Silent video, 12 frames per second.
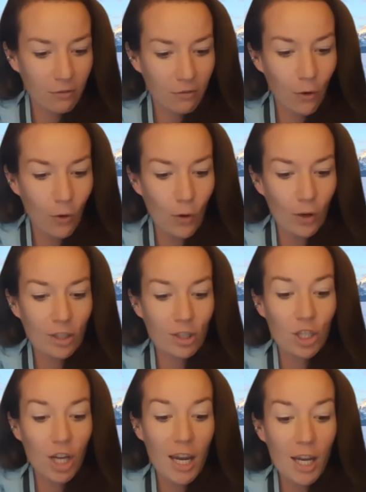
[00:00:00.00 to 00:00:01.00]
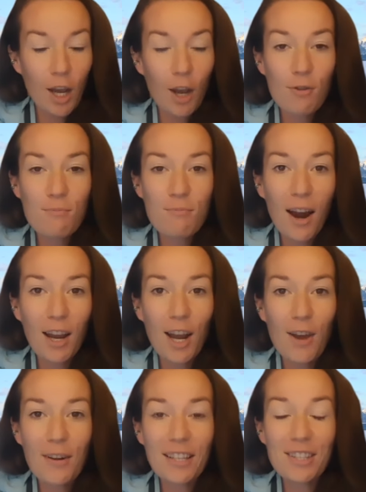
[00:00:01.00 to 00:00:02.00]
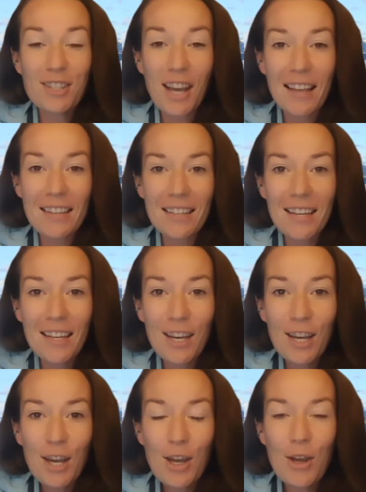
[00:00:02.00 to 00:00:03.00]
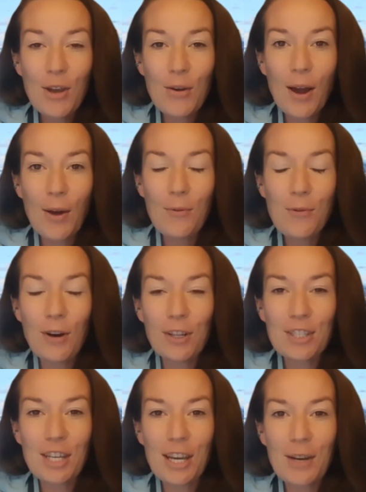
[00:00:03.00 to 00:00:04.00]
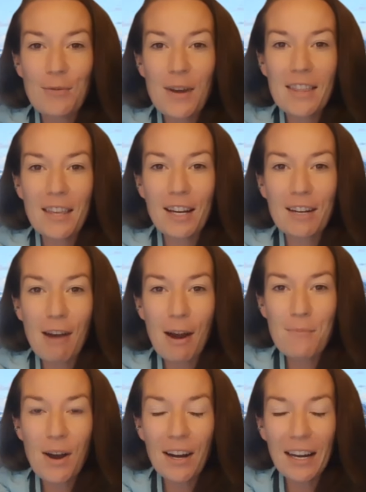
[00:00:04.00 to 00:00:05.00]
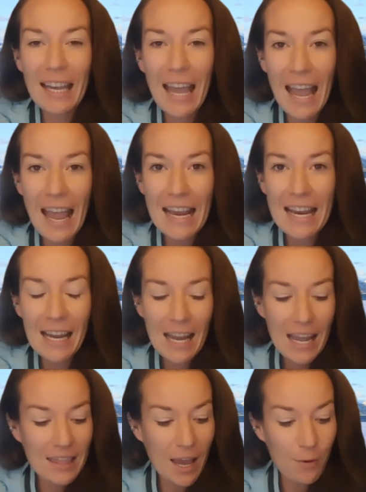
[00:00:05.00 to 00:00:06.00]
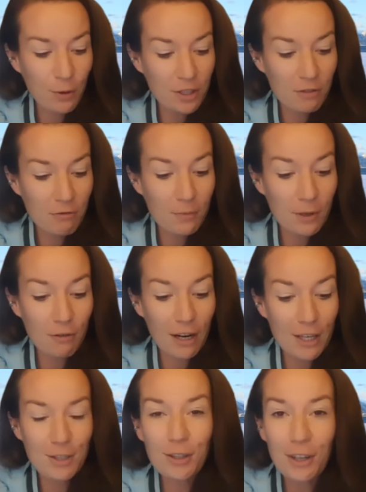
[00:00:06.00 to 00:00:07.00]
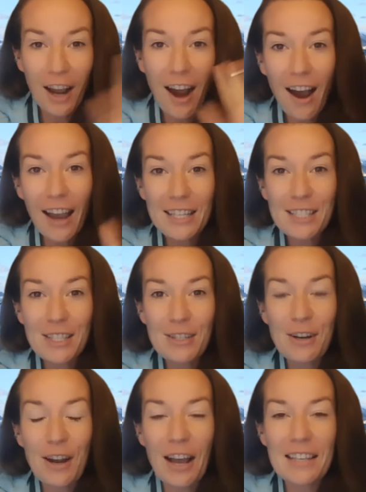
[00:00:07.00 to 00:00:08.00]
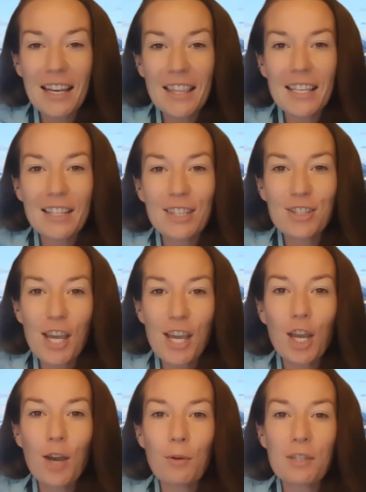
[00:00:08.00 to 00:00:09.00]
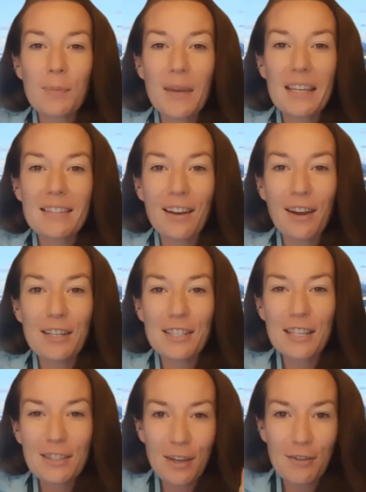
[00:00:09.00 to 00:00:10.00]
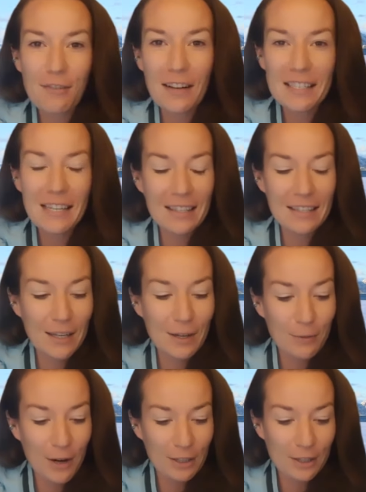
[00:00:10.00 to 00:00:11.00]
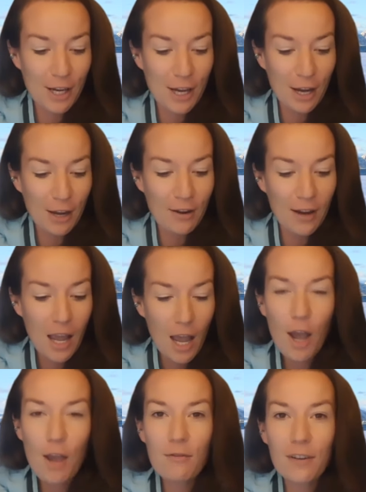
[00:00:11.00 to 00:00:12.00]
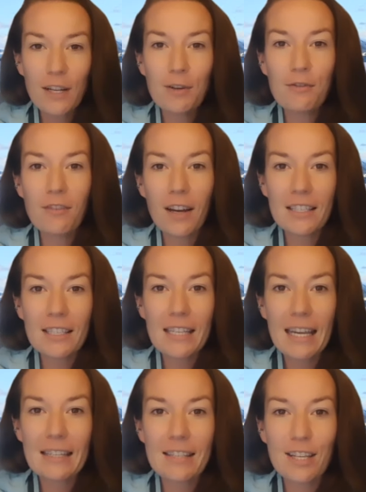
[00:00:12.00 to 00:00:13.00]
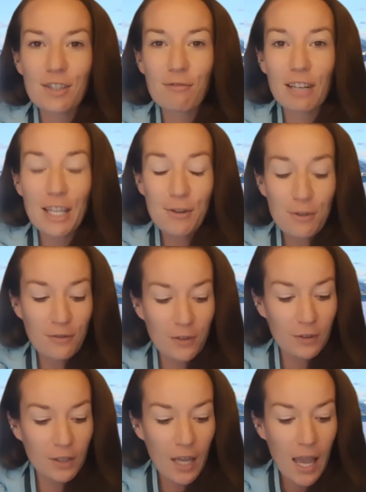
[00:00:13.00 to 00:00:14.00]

for Jago, Milo, and Jazzy, who are watching with Grandma Kay. They're watching from Greyshot. Hi to you guys. I think that Jago wants to be a scientist, so fantastic work, Jago. Hopefully you'll find today's session really useful.